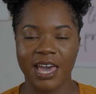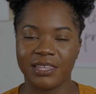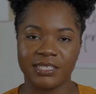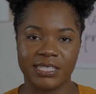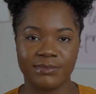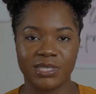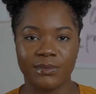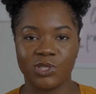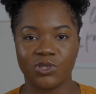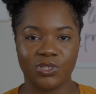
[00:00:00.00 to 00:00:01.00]
And then
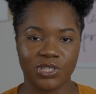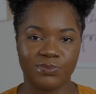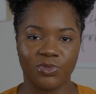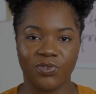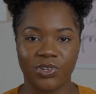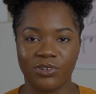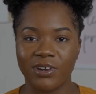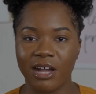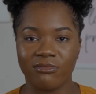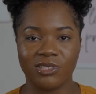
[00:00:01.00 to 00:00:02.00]
sometimes you can just move it
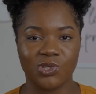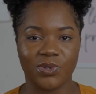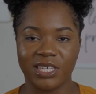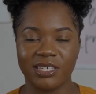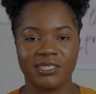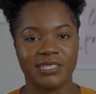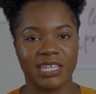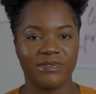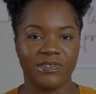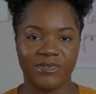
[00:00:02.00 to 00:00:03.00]
around, tweak it,
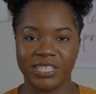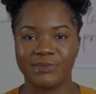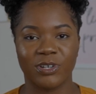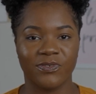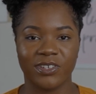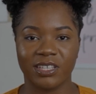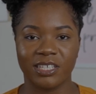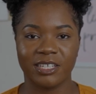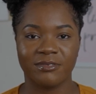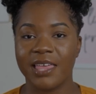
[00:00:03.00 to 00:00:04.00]
see if it fits
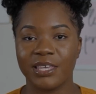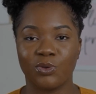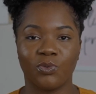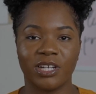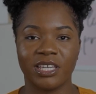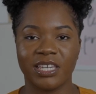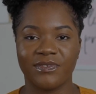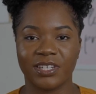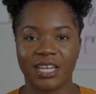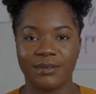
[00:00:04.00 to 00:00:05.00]
perfectly. And then when it
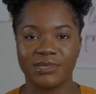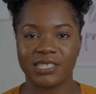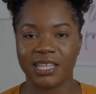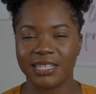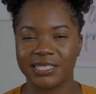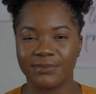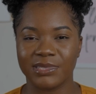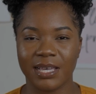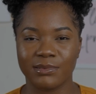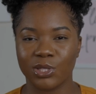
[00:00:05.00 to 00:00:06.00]
even comes to that,
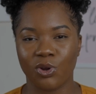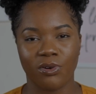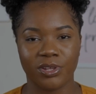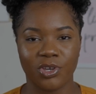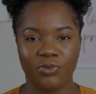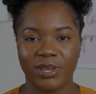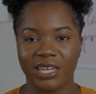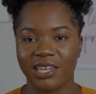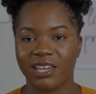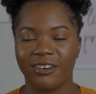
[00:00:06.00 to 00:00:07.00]
sometimes the audio may
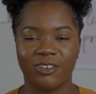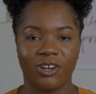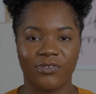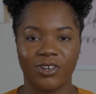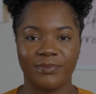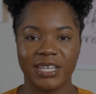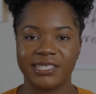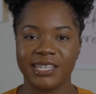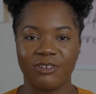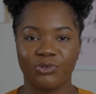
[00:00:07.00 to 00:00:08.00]
get cut off or it may
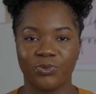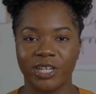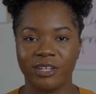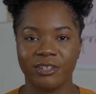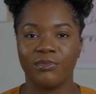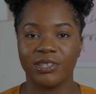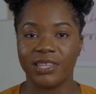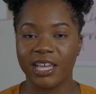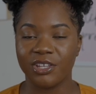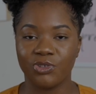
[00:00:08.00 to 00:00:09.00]
sound weird, but
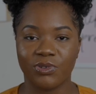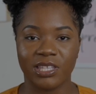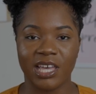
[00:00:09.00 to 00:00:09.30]
then you can